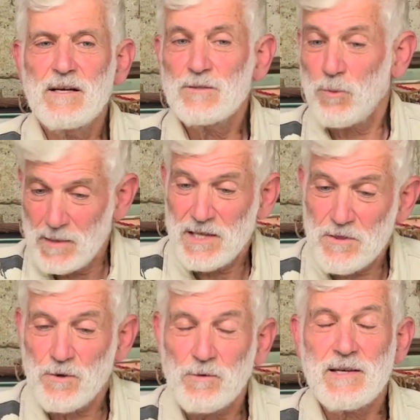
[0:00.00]

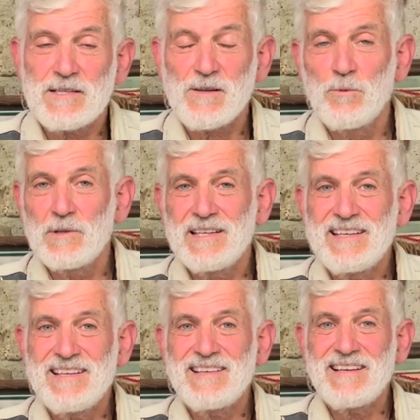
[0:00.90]
2030 is
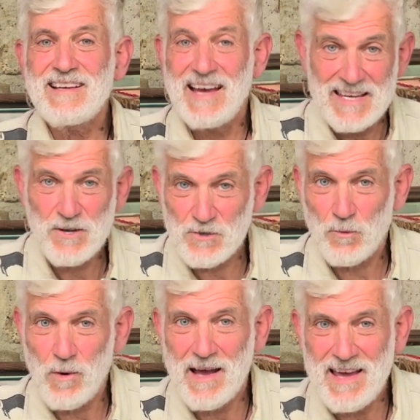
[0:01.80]
only 8 years
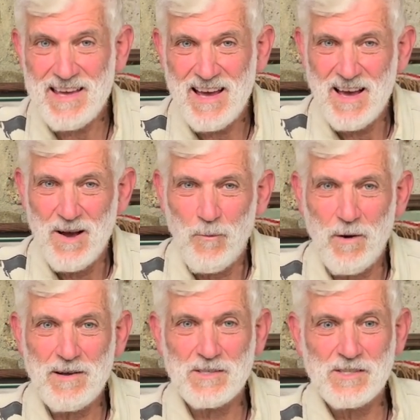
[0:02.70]
away,
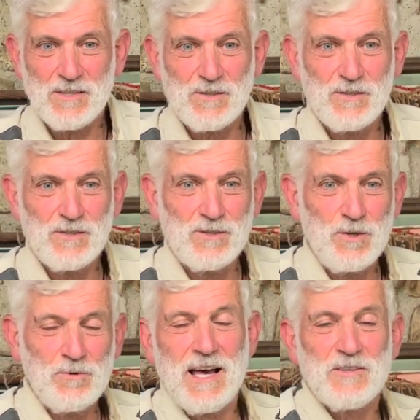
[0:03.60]
whereas
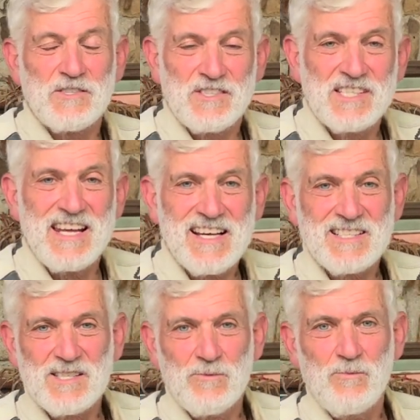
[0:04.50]

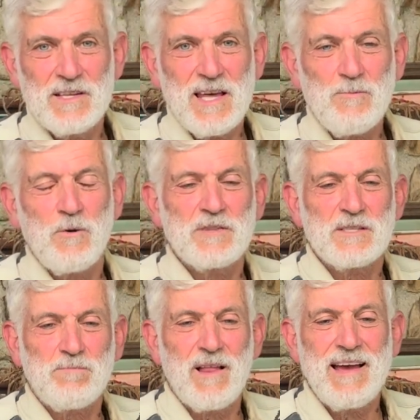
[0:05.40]
2006, when they wrote this
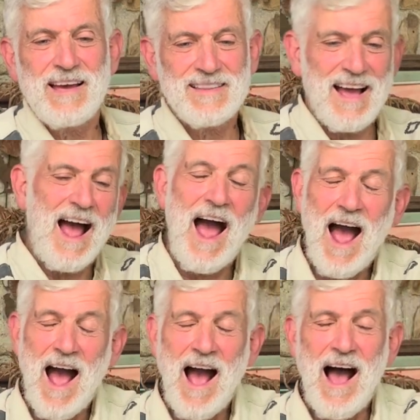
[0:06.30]
plan,
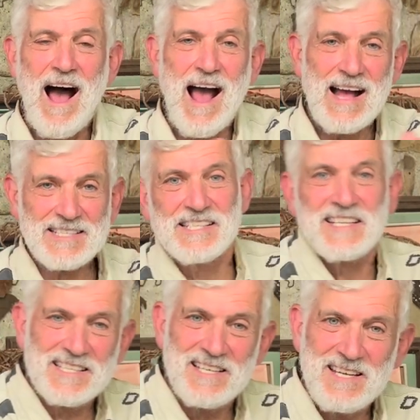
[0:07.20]
that's
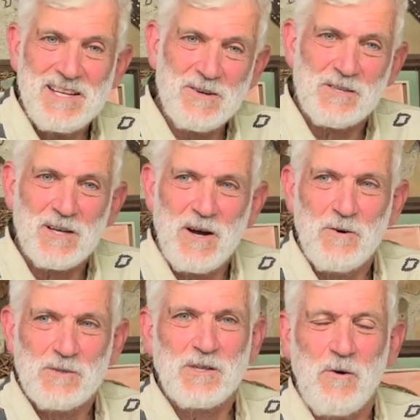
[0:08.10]
16 years
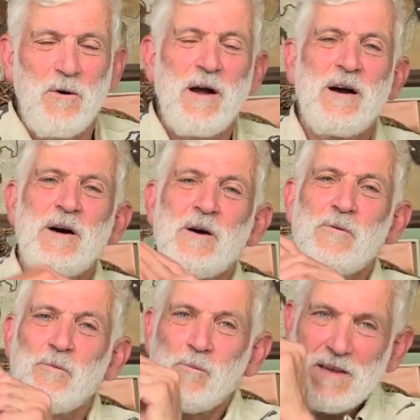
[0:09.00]
ago. So
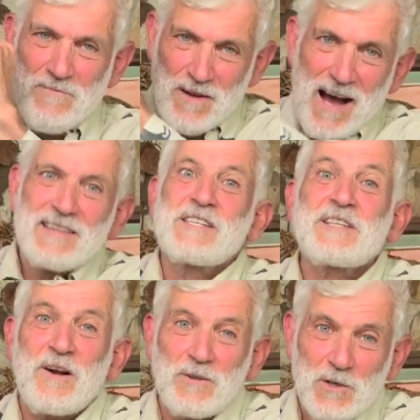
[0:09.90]
we've got to
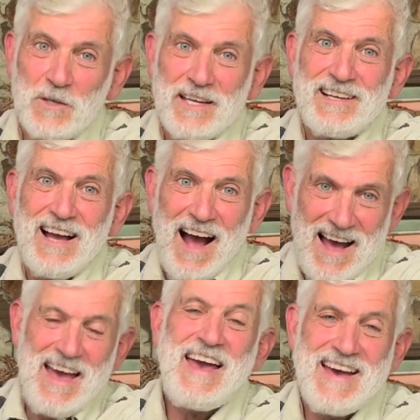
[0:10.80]
start looking
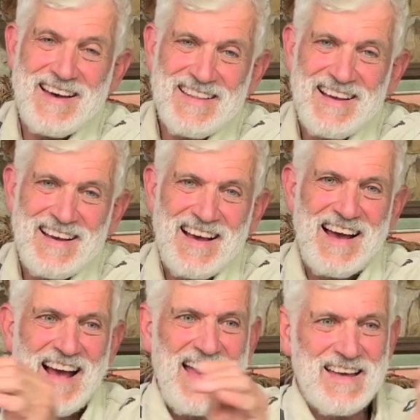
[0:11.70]
ahead,
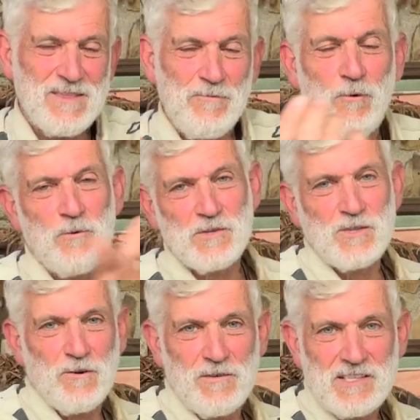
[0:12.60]
and the Forest
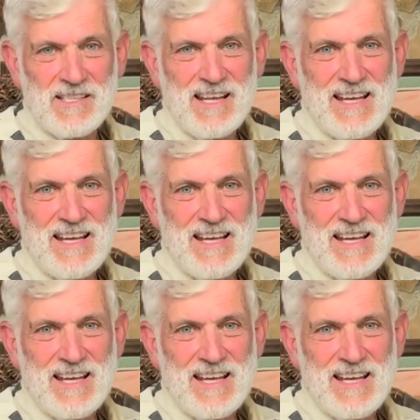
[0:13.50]
Service